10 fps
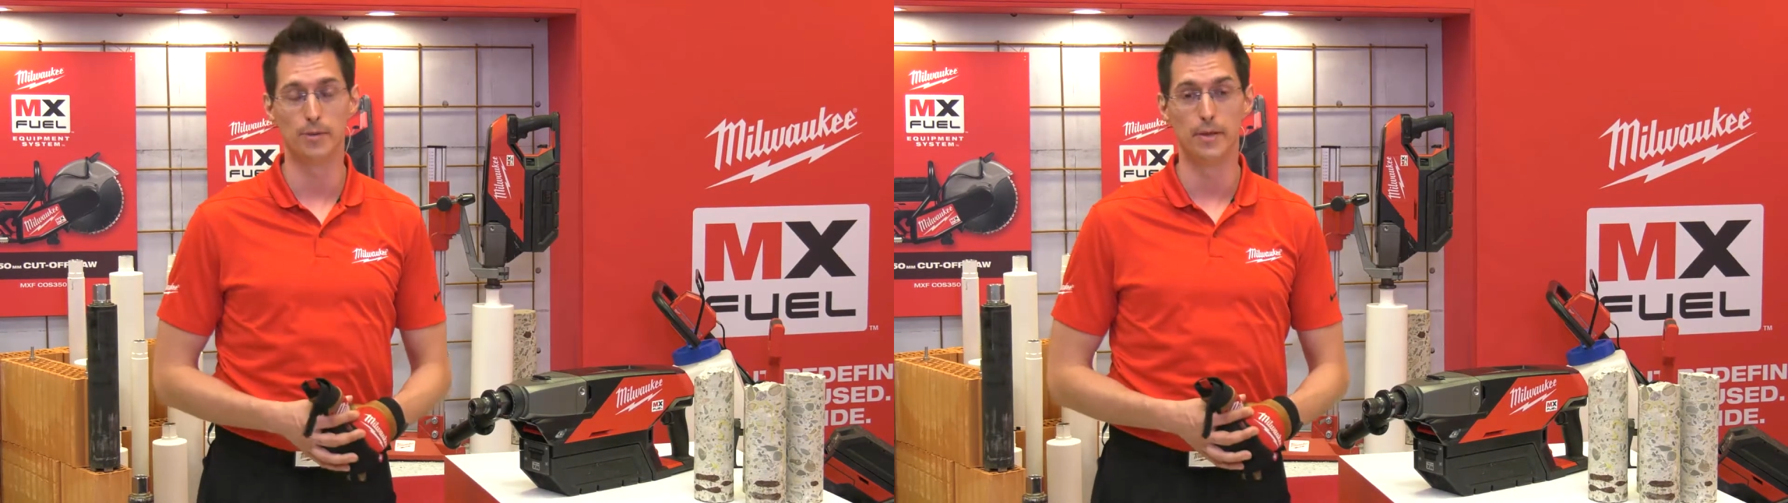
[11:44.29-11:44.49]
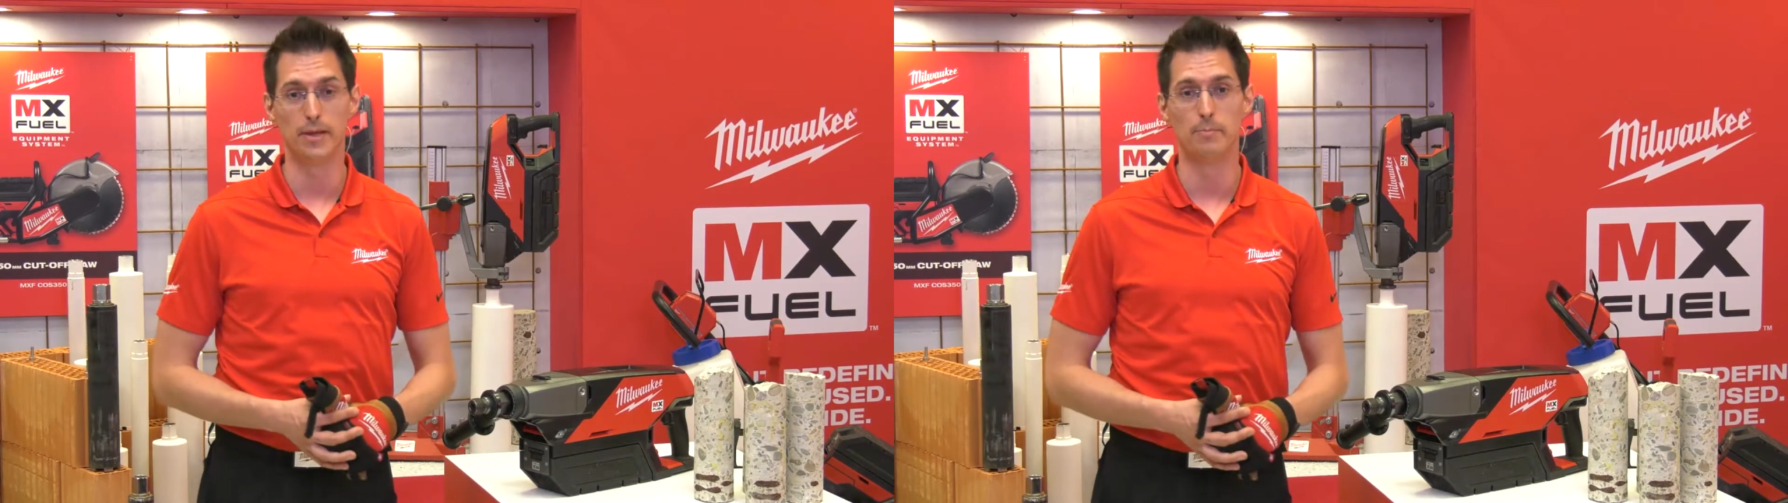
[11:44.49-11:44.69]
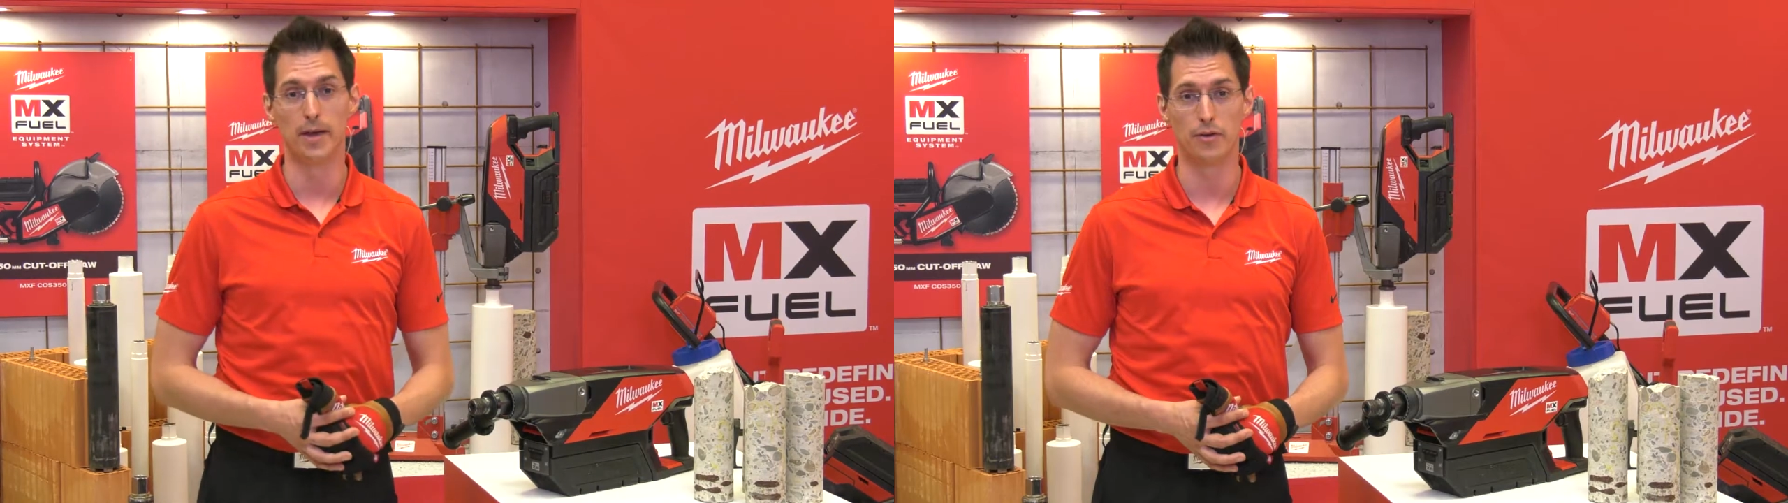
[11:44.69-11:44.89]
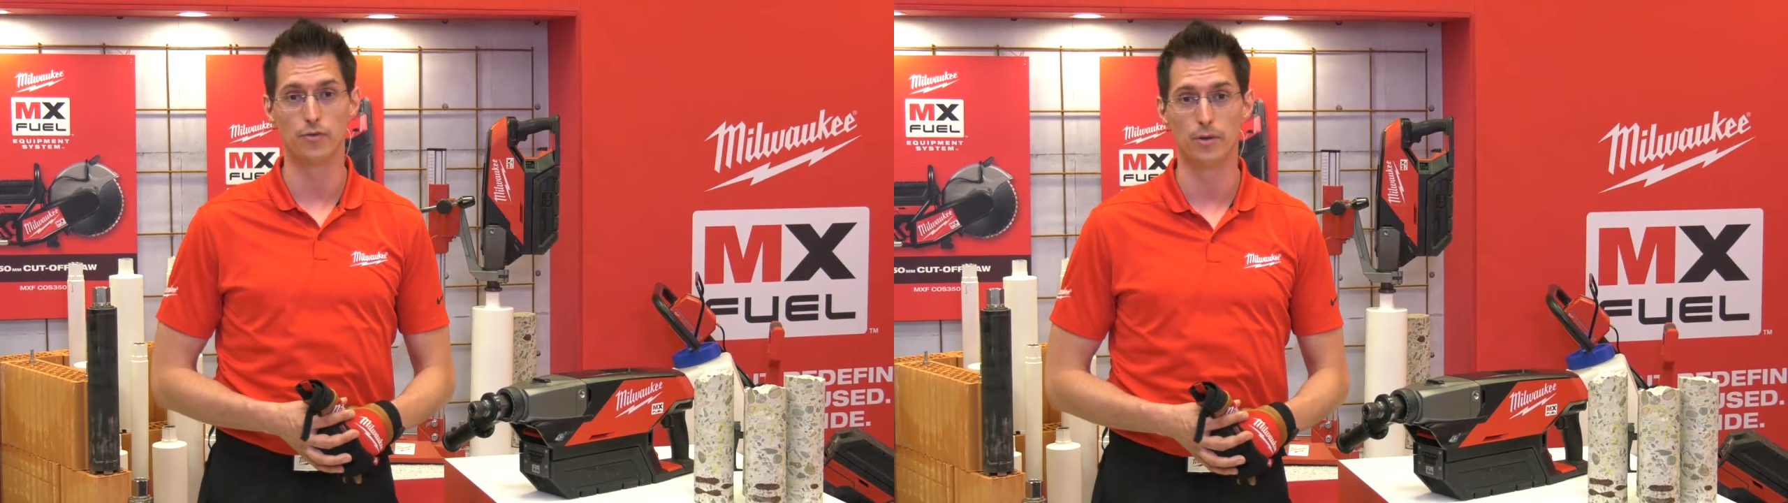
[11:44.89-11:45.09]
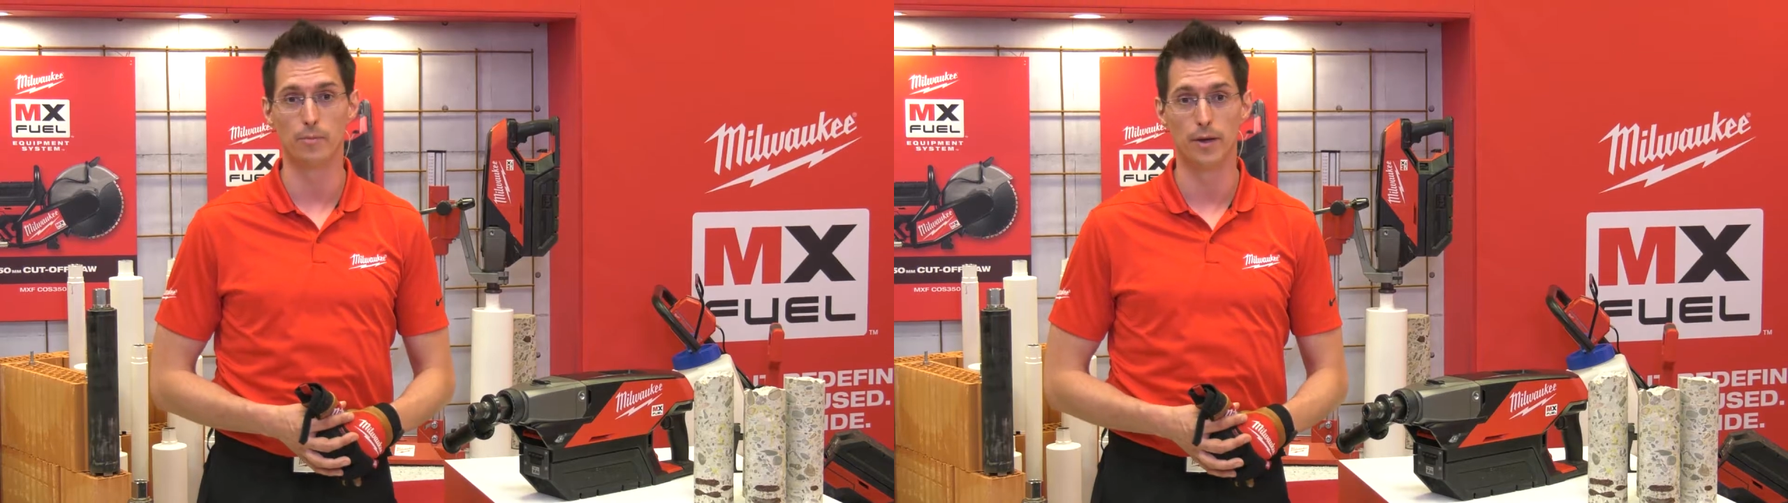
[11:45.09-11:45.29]
mean
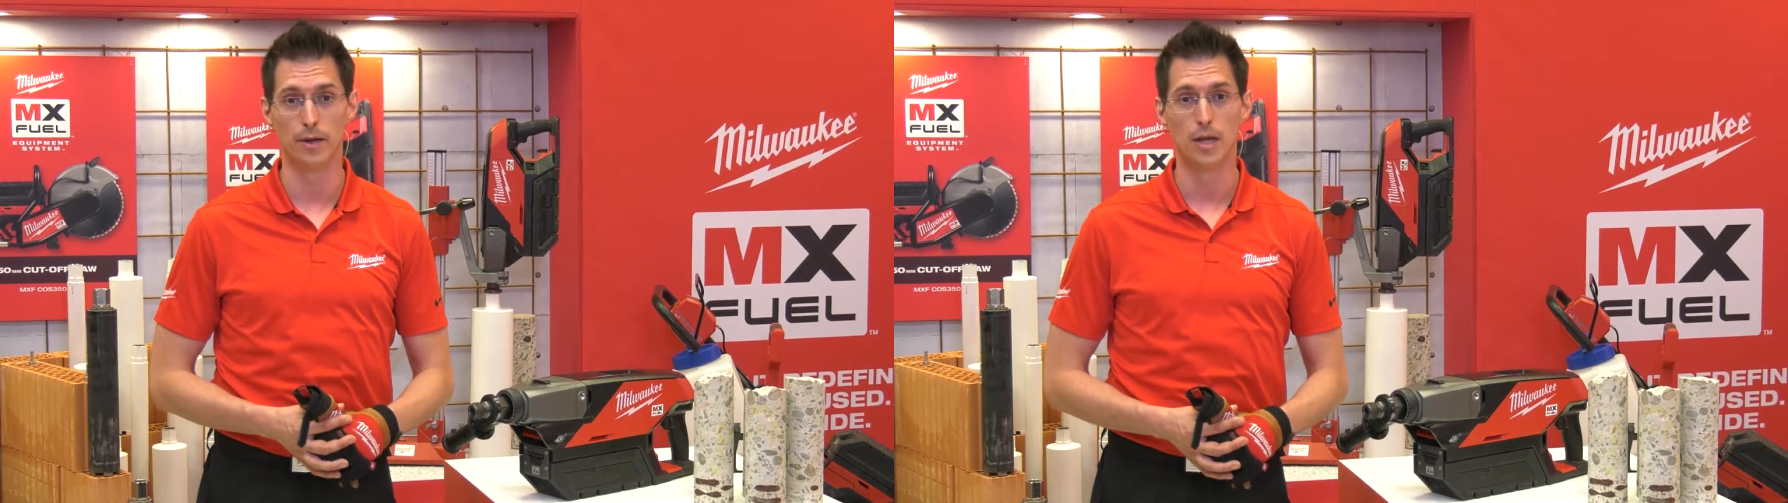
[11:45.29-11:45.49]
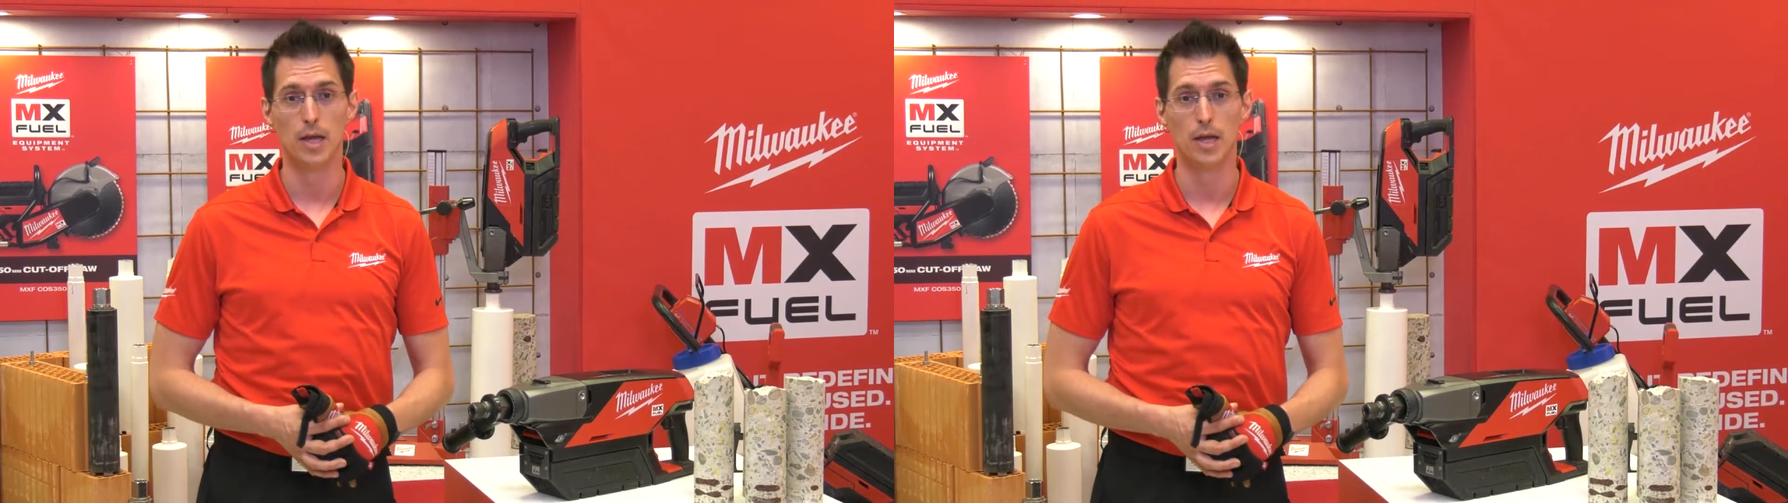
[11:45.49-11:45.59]
petrol, but